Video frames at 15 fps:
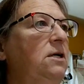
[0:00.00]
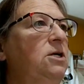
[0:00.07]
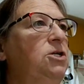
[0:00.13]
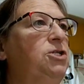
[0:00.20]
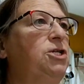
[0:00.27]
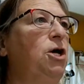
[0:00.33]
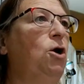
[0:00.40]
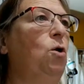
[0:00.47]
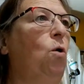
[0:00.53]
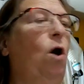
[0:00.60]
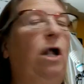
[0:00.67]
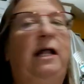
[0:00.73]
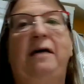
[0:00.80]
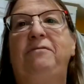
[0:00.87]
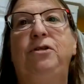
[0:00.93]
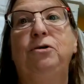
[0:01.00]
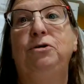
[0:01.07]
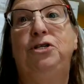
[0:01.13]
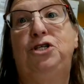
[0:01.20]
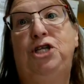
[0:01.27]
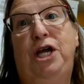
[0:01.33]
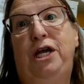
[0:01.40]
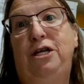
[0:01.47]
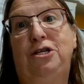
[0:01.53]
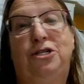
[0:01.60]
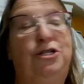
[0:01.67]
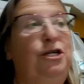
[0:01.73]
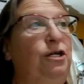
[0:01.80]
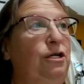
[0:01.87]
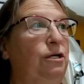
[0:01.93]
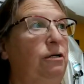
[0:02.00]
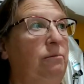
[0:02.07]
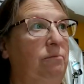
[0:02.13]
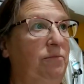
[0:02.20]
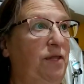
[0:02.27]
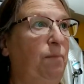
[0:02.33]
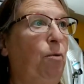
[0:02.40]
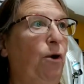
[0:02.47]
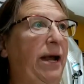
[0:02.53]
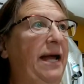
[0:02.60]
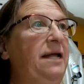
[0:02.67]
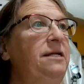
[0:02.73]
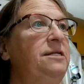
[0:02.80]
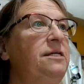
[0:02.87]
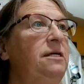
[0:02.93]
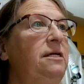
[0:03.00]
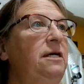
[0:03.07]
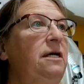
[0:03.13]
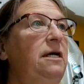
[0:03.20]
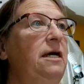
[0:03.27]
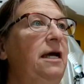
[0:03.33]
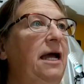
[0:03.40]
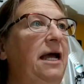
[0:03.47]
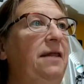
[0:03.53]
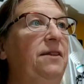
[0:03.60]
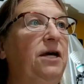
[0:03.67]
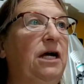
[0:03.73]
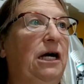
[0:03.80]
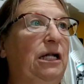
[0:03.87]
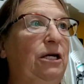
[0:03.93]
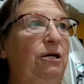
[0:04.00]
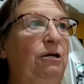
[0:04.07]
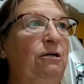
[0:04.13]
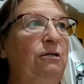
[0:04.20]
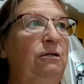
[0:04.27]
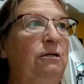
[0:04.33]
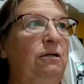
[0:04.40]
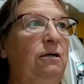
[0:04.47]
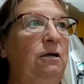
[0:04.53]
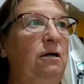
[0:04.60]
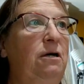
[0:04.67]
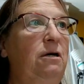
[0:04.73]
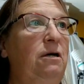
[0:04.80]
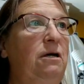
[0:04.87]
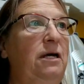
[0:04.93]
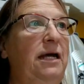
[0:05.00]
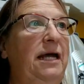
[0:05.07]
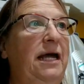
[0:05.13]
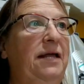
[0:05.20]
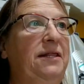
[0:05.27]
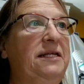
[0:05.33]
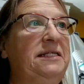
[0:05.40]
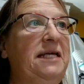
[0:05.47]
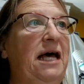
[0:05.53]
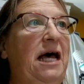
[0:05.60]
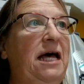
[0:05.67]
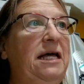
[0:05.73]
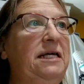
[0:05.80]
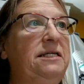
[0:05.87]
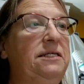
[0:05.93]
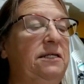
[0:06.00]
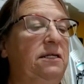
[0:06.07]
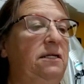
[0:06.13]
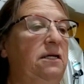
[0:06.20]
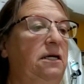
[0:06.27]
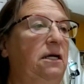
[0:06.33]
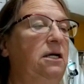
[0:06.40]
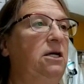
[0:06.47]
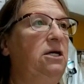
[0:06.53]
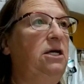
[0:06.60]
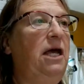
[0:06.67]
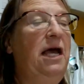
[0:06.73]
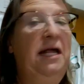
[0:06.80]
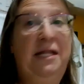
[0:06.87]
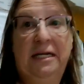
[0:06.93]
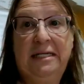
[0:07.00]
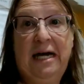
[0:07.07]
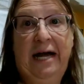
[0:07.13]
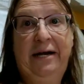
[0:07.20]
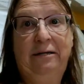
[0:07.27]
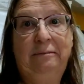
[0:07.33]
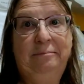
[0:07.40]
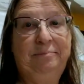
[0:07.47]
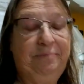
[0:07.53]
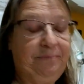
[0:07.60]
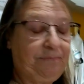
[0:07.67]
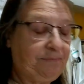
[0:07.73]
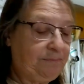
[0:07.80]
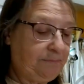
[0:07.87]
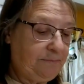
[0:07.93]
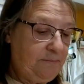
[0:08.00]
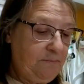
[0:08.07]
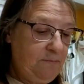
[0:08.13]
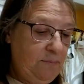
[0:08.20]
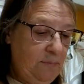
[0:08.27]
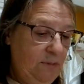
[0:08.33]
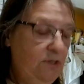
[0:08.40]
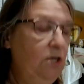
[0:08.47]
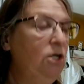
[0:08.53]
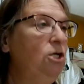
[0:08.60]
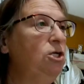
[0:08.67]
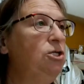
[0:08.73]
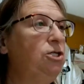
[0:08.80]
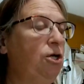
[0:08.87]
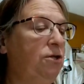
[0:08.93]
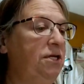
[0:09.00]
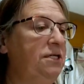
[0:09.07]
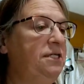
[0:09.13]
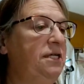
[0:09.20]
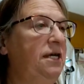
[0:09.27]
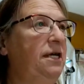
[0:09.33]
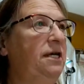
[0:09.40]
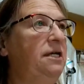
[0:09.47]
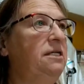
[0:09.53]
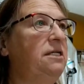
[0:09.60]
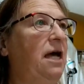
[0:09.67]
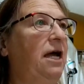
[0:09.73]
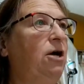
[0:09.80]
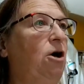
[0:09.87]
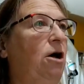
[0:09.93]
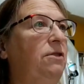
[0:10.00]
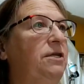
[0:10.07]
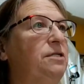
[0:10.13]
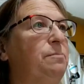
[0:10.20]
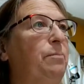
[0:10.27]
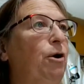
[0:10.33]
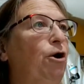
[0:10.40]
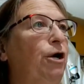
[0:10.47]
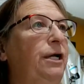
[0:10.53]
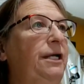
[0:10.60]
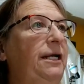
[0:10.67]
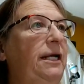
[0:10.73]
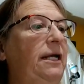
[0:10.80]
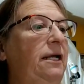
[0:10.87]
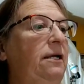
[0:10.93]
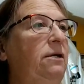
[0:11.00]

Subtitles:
So all I have to do is change the brand and the color and the size in the title. So this is, I call this burgundy